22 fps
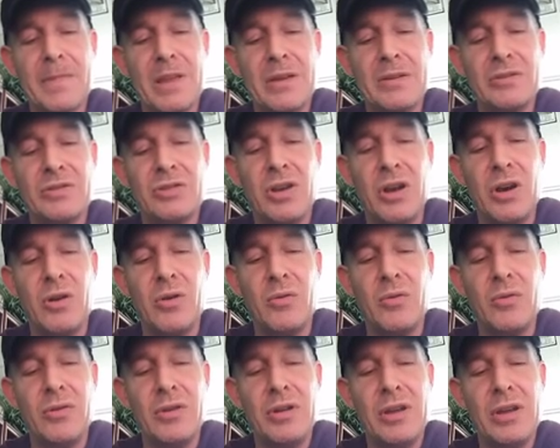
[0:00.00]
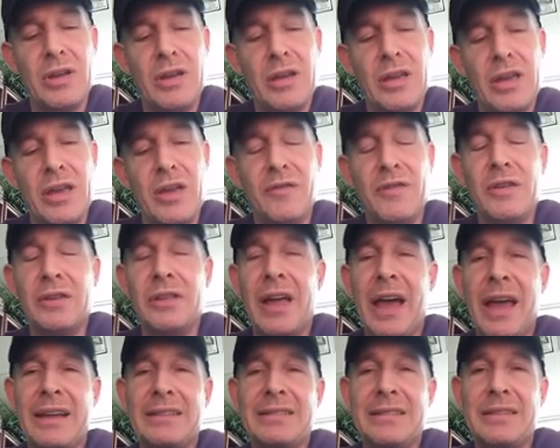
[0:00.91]
So if you'd
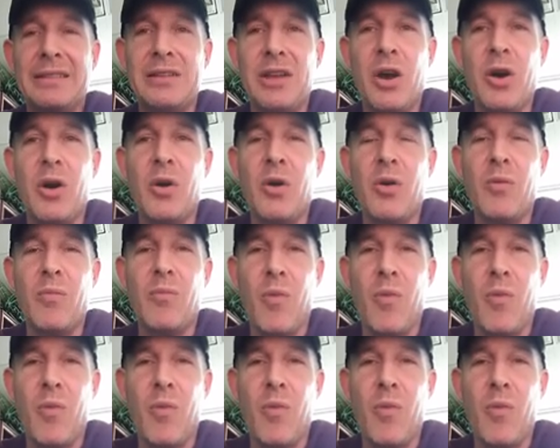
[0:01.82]
like to know